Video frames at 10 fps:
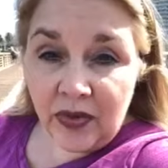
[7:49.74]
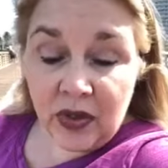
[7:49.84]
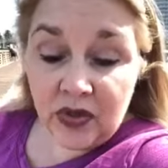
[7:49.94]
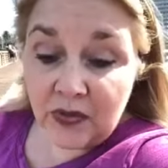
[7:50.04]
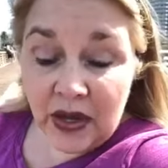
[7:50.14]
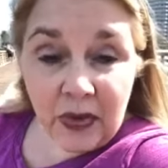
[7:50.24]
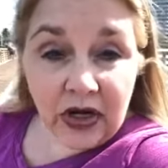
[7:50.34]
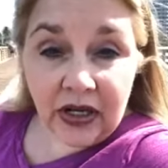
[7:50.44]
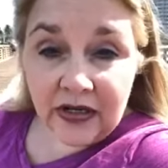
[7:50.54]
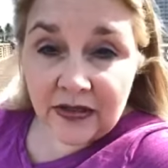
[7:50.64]
Use my
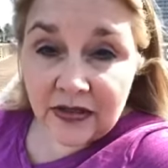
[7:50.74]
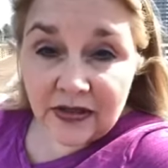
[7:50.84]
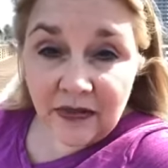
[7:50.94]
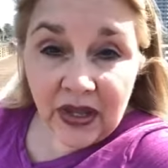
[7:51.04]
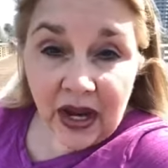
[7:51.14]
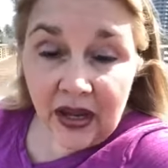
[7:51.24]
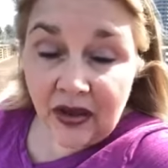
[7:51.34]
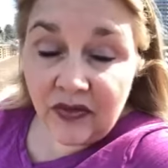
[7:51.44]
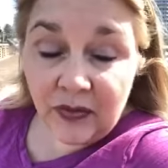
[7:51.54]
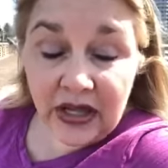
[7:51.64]
marketing system that I
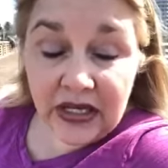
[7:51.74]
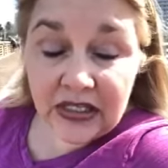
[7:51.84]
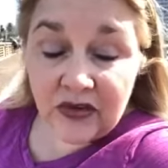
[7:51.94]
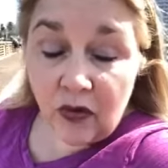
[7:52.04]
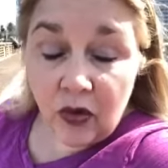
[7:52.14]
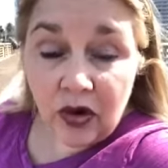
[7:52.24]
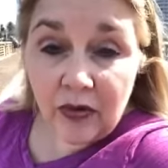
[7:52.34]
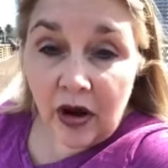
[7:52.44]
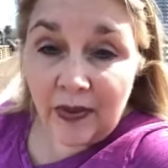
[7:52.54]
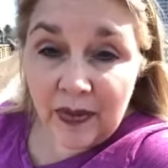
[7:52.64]
have in place
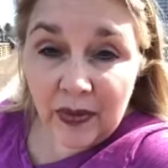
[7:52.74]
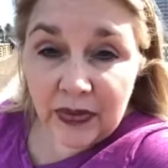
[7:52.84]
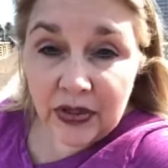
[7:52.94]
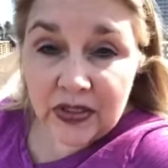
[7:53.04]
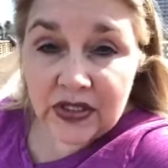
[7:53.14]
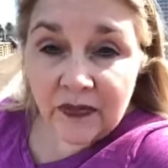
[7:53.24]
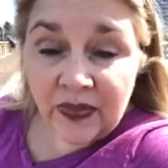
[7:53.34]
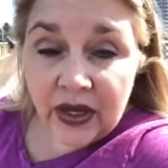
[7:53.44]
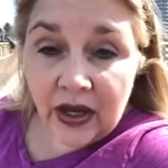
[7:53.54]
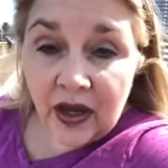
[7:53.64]
for all my members,
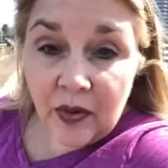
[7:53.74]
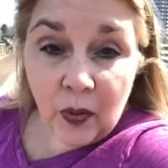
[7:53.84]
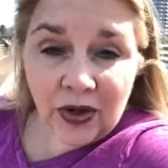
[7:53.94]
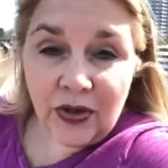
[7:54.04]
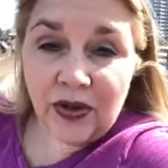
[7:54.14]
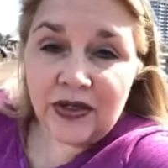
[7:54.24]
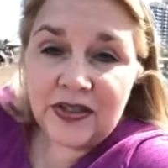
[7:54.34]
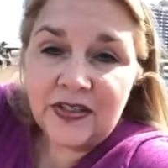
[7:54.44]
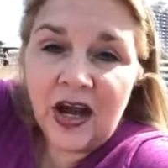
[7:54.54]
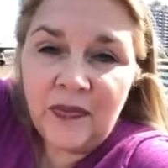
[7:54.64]
where you can
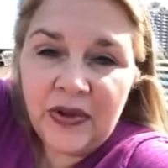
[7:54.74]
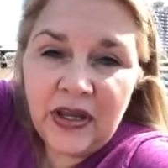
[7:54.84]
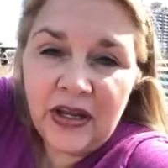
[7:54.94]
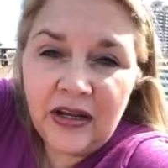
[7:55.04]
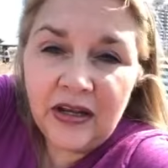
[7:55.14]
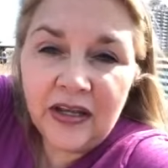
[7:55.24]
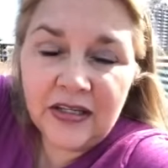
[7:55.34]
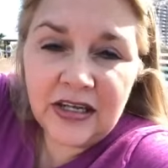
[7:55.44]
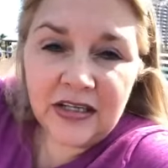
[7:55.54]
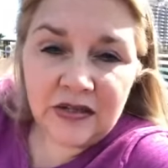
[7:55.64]
stop in,
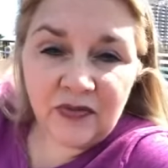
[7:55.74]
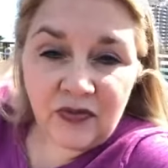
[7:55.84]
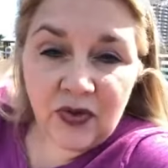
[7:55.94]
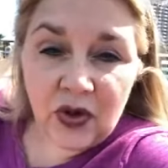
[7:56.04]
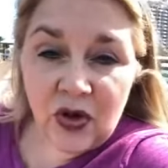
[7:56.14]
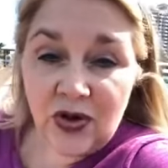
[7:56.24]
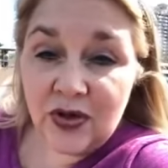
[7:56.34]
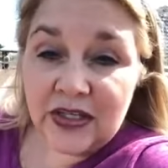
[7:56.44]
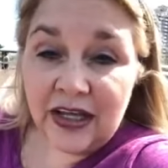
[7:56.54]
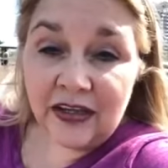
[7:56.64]
take some food, you
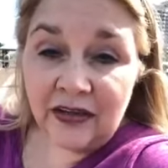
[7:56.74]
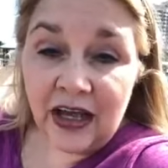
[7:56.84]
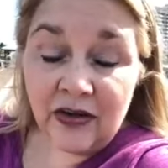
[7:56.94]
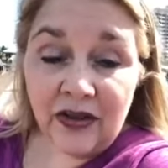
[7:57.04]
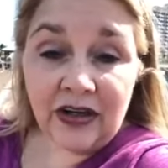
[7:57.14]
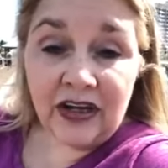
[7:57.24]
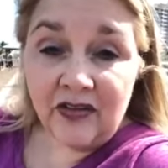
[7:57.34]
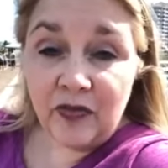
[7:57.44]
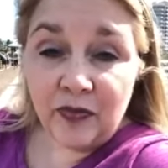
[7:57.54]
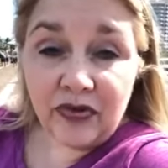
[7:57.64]
take a letter that I
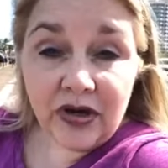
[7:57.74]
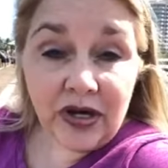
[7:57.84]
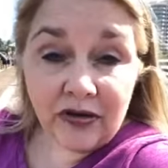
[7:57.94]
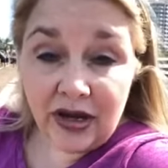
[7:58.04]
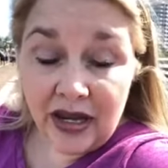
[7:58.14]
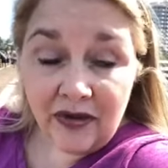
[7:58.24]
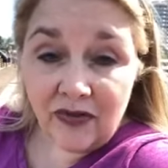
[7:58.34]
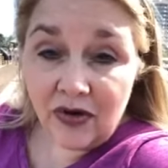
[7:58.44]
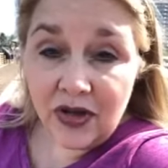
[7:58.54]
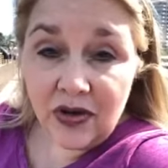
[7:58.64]
have pre-created
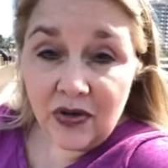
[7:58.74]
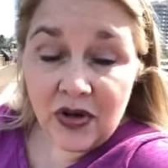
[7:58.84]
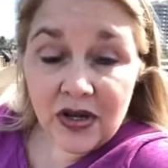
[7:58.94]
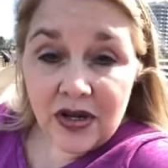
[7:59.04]
for you.